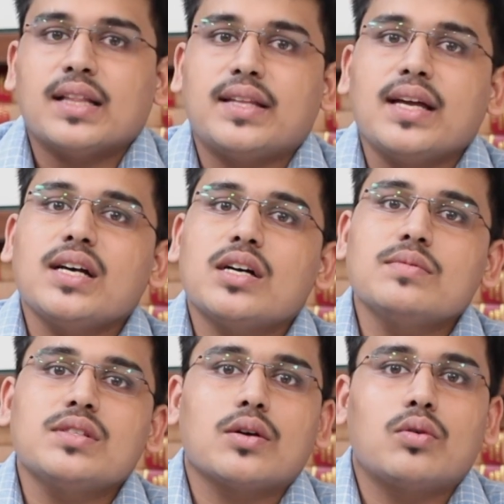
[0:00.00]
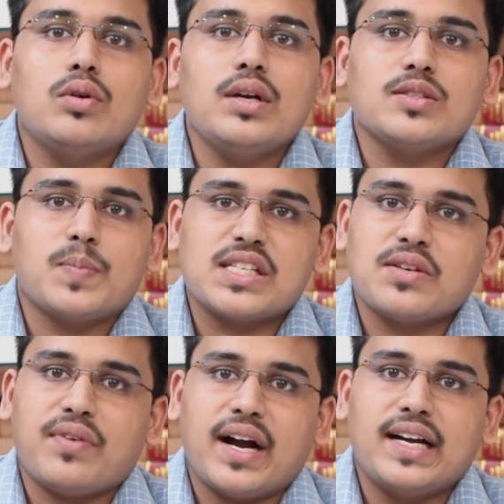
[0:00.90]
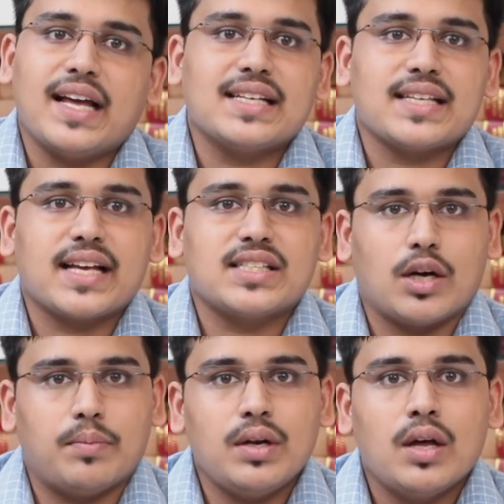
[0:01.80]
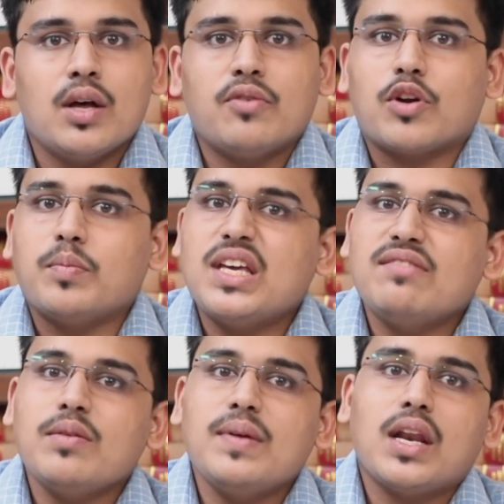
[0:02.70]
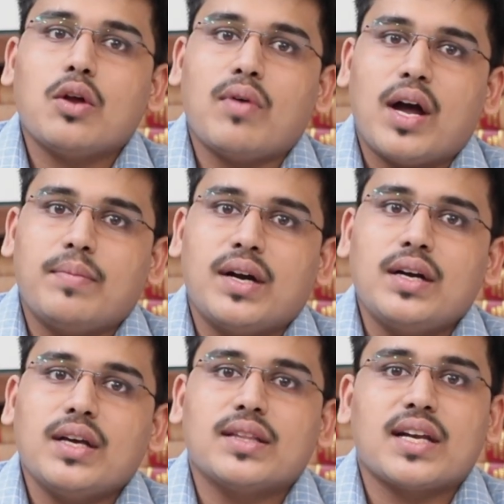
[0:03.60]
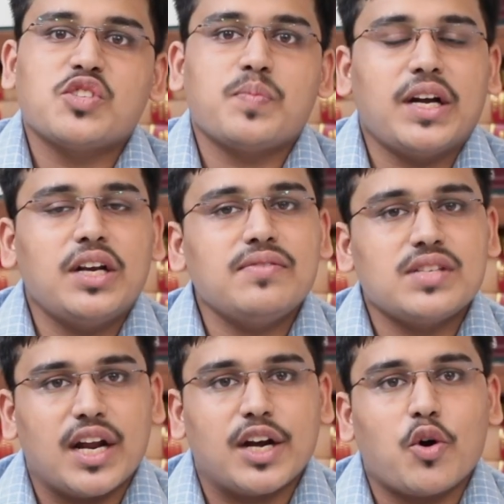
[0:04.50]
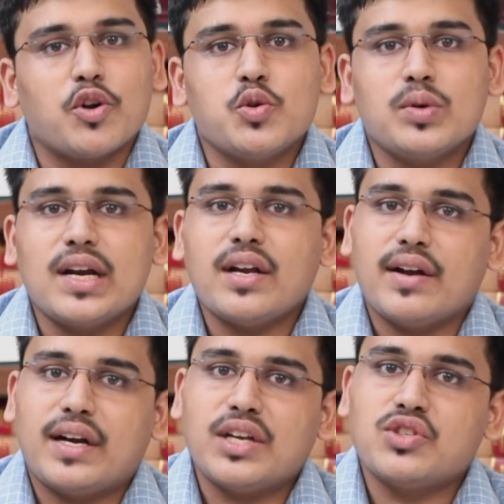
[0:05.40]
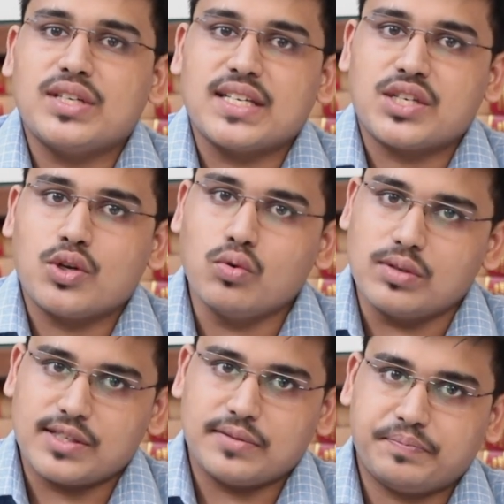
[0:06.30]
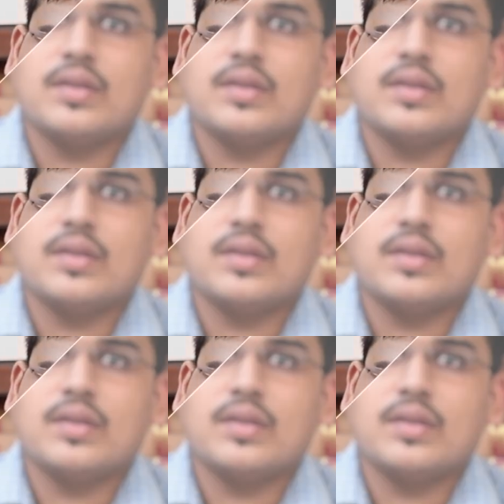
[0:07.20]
Then comes the good specified as exempt from E-way bill requirement in the respective state or union territory GST rules.